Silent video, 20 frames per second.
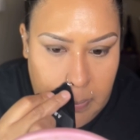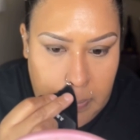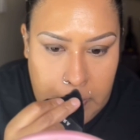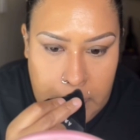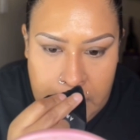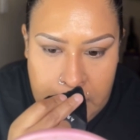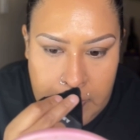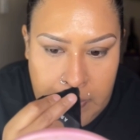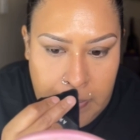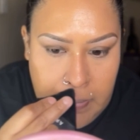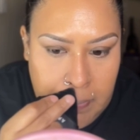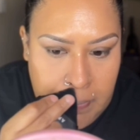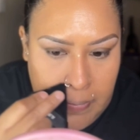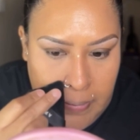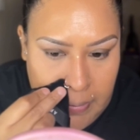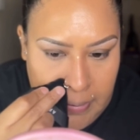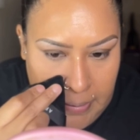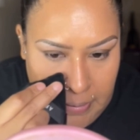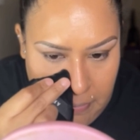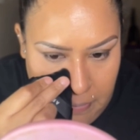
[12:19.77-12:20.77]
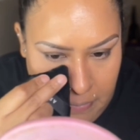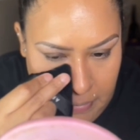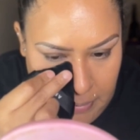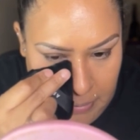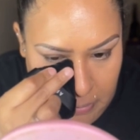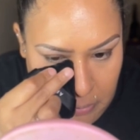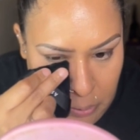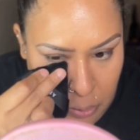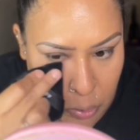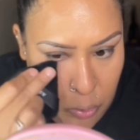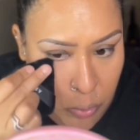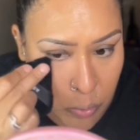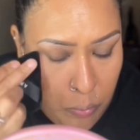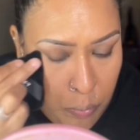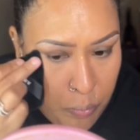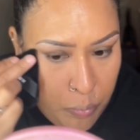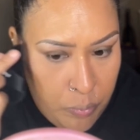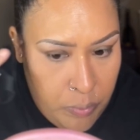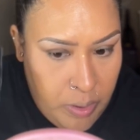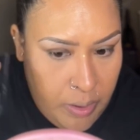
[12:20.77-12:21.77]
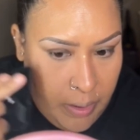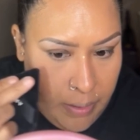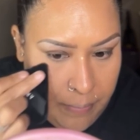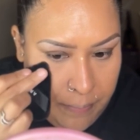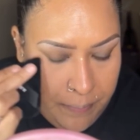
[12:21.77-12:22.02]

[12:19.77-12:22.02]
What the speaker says: I don't want it too bright.